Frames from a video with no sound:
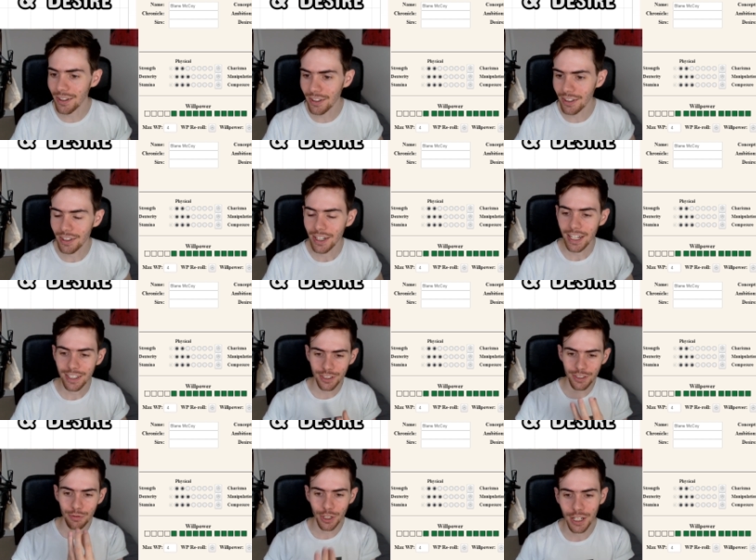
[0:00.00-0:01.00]
I
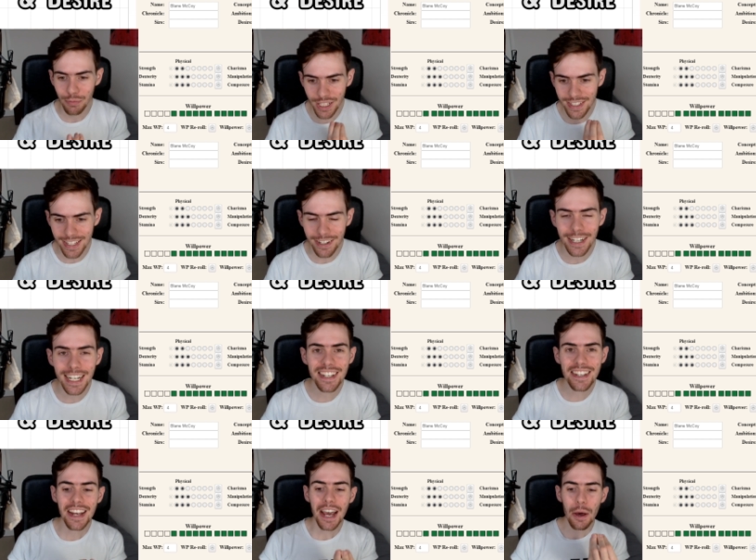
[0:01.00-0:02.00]
should try and be
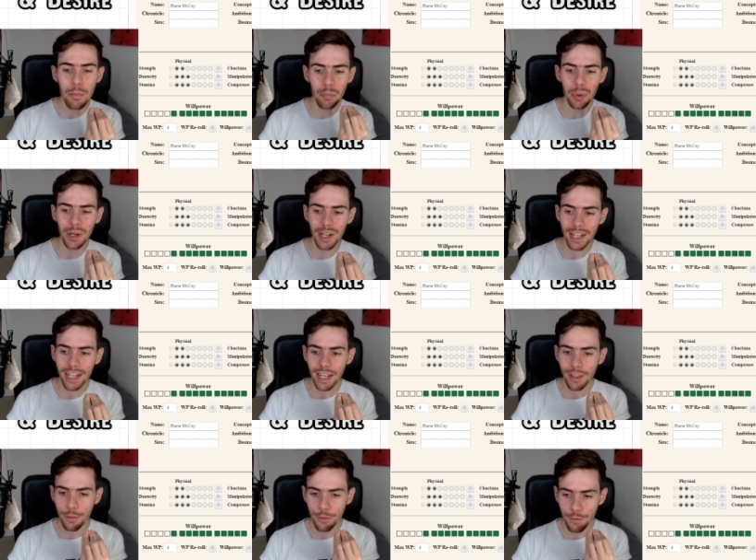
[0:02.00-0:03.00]
serious, but
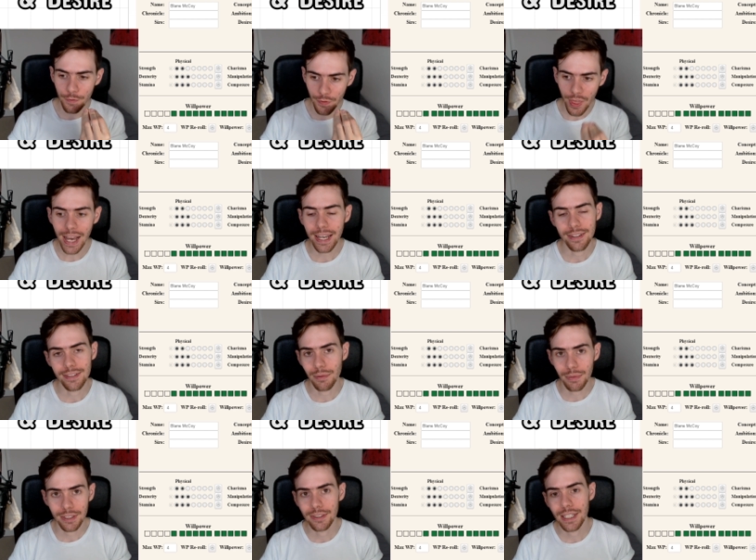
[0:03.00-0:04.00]
that is
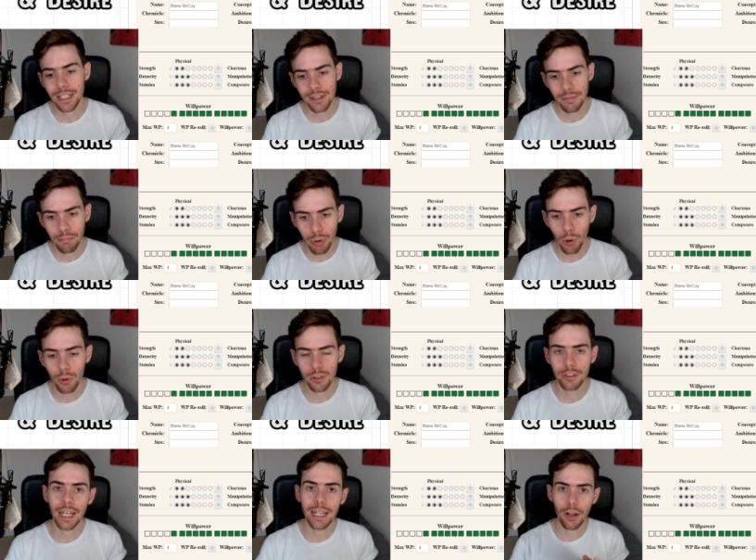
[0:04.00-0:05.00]
something that is
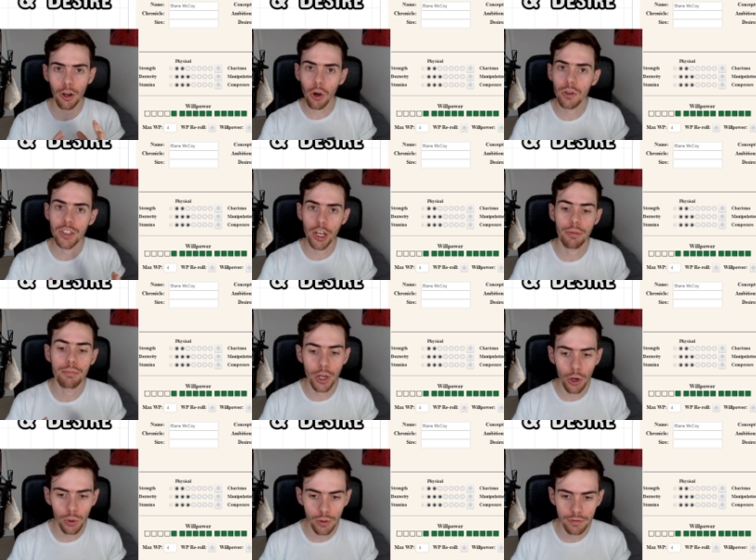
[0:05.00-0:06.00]
important and a long term
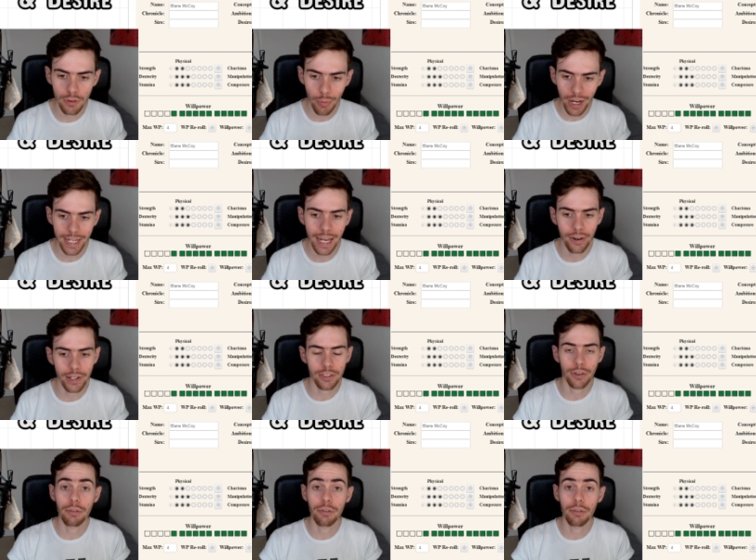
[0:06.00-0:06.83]
goal for my character.